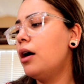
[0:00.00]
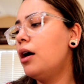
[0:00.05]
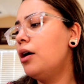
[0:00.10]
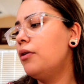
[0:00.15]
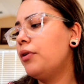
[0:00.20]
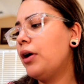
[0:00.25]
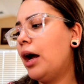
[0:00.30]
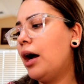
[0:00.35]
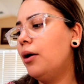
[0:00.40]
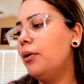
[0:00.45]

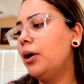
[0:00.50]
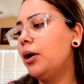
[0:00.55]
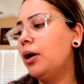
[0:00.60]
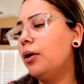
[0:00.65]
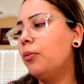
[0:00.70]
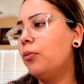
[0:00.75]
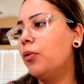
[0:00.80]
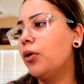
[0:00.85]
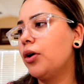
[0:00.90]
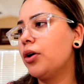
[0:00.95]
of how it
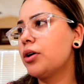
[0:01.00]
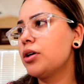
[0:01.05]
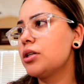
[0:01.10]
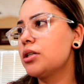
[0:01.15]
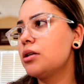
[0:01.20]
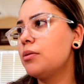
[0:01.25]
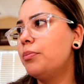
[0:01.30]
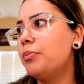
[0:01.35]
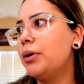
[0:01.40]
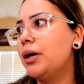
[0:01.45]

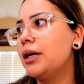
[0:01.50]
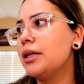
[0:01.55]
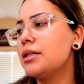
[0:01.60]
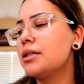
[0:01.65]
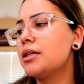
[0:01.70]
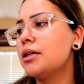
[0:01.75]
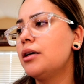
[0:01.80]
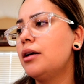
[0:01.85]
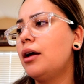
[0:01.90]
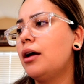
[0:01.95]
works, but
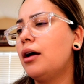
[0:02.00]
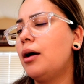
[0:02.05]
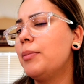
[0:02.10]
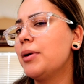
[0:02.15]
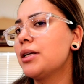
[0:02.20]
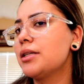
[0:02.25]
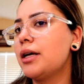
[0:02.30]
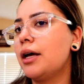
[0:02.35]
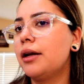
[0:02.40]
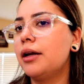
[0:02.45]
I'm
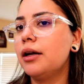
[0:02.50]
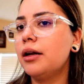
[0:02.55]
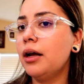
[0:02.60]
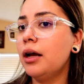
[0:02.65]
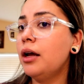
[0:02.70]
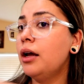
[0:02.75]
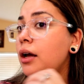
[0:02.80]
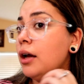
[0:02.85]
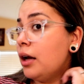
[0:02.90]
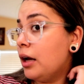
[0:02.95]
excited.
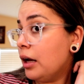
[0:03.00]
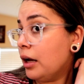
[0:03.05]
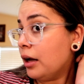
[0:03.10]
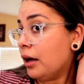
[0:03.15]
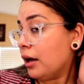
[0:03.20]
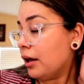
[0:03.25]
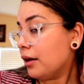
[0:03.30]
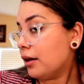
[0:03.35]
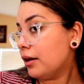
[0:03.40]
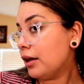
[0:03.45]

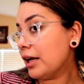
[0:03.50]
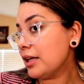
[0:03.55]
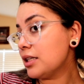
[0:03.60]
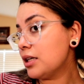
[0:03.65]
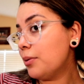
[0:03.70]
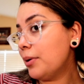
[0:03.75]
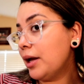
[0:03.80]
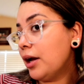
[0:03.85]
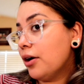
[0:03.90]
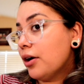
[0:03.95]
That's
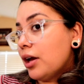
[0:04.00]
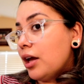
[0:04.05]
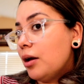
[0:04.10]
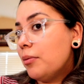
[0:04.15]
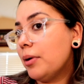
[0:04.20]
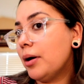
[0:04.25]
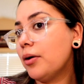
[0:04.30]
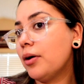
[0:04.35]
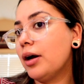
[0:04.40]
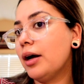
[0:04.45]
how my hair
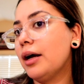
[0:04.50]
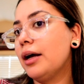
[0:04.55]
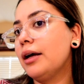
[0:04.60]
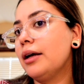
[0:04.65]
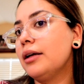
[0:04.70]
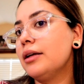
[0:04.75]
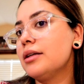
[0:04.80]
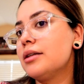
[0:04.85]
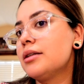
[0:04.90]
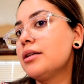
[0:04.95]
came out,
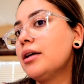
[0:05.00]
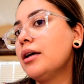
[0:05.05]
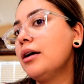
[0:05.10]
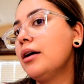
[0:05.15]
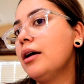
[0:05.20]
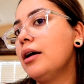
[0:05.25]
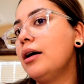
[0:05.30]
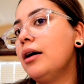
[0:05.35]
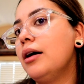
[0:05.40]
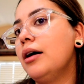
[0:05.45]
guys.
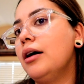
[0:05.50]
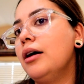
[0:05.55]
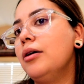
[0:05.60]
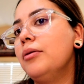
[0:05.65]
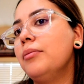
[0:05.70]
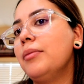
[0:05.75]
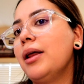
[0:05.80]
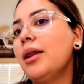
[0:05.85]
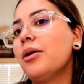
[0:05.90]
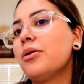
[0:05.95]

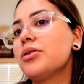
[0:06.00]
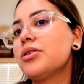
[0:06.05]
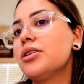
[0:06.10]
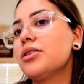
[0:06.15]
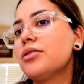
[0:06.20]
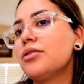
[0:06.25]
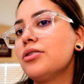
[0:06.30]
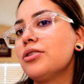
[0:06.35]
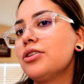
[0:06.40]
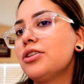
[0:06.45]
Um, my little
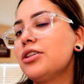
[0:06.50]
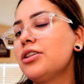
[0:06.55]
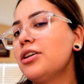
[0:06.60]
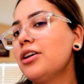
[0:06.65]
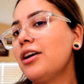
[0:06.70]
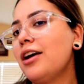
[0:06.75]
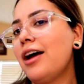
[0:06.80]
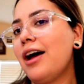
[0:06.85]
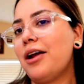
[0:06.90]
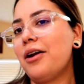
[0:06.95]
sisters
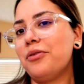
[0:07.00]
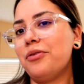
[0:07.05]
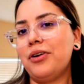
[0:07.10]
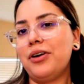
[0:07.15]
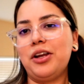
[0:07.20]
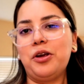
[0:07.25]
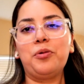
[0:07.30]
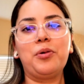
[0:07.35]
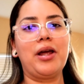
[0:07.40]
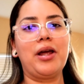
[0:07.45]
had a funny